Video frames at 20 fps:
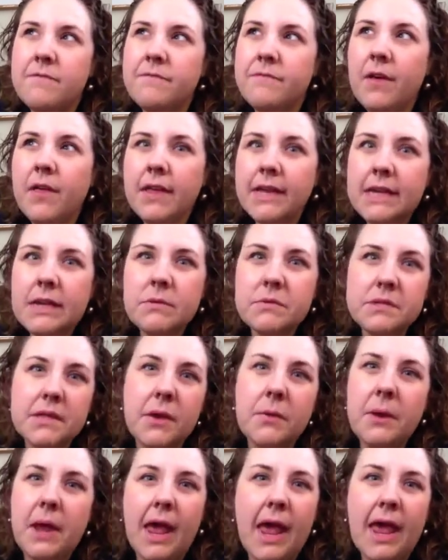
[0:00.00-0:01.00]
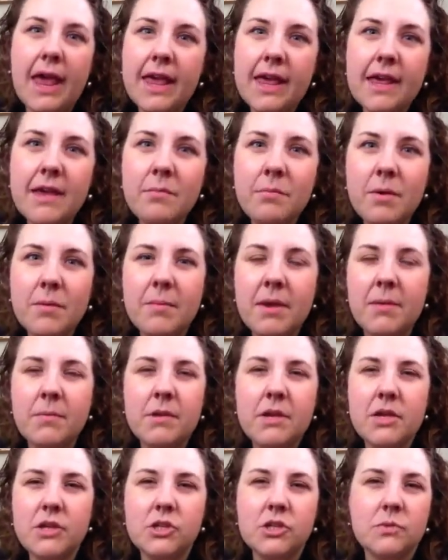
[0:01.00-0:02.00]
felt like it was okay, but
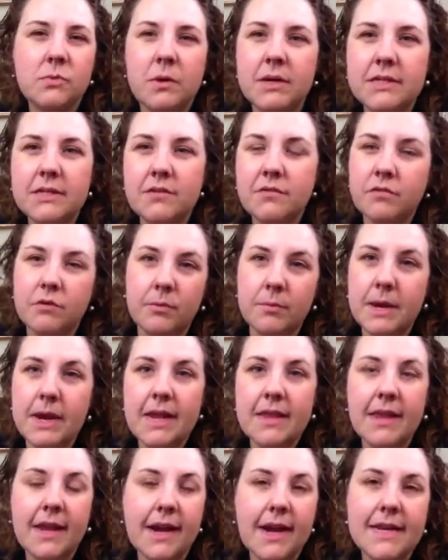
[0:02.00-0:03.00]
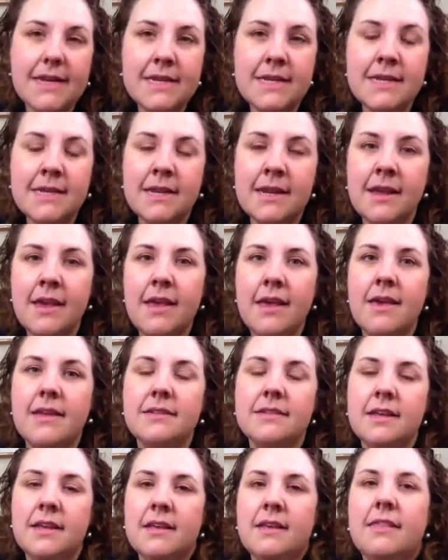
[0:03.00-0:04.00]
maybe it just wasn't for me. Like, I didn't
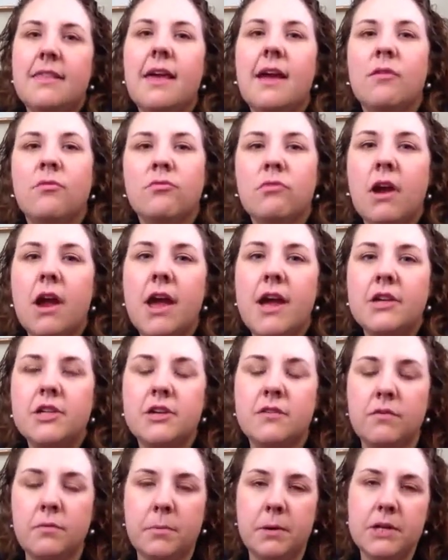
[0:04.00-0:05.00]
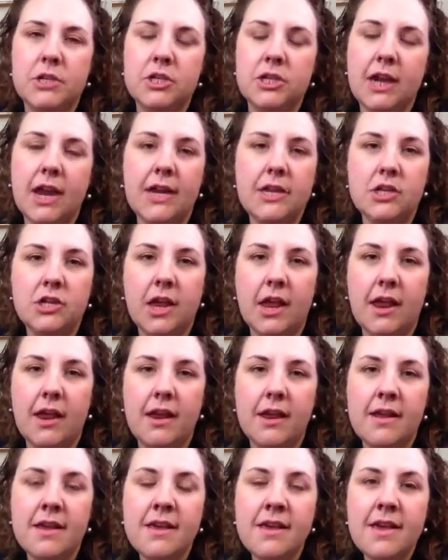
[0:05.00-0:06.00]
get that rush of
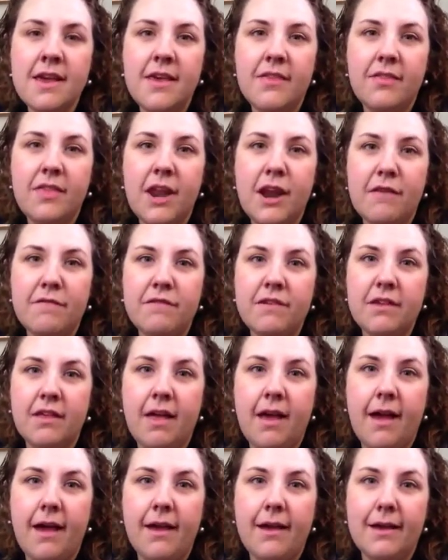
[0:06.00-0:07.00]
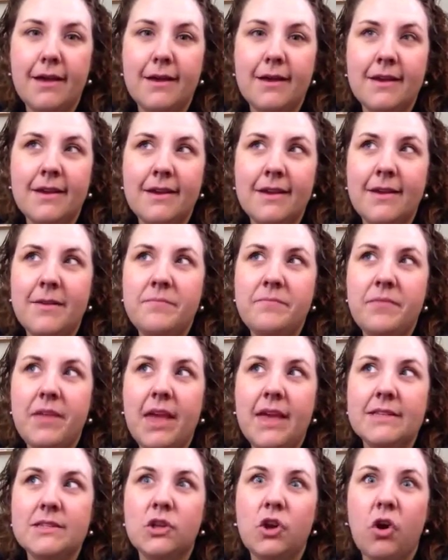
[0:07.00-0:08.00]
appreciation that I feel like
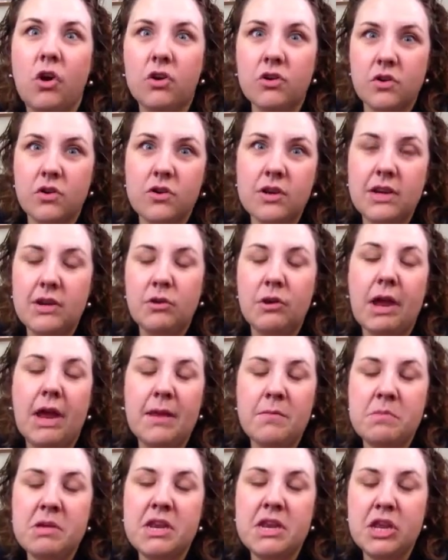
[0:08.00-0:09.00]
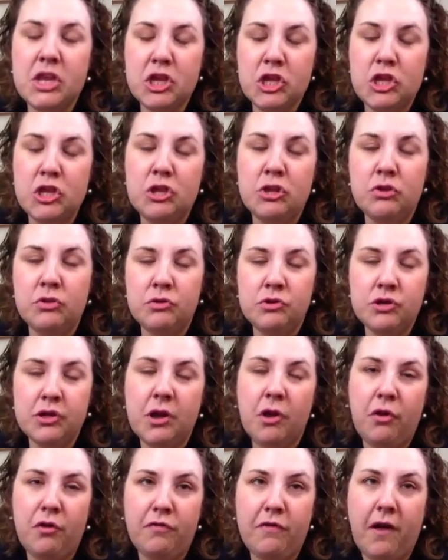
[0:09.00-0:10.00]
has garnered Neil Gaiman a huge
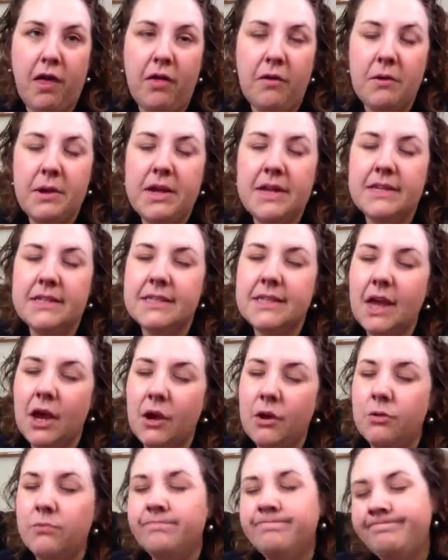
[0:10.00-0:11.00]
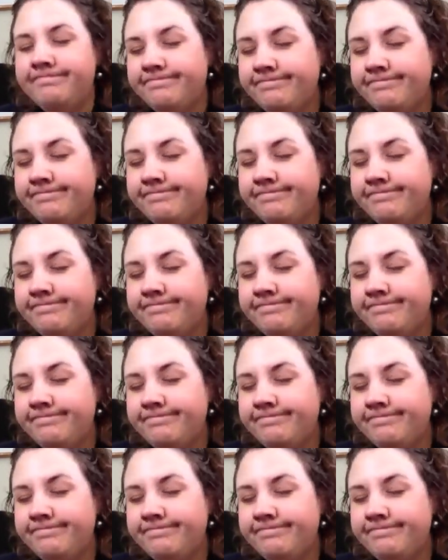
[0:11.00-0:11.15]
cult following. So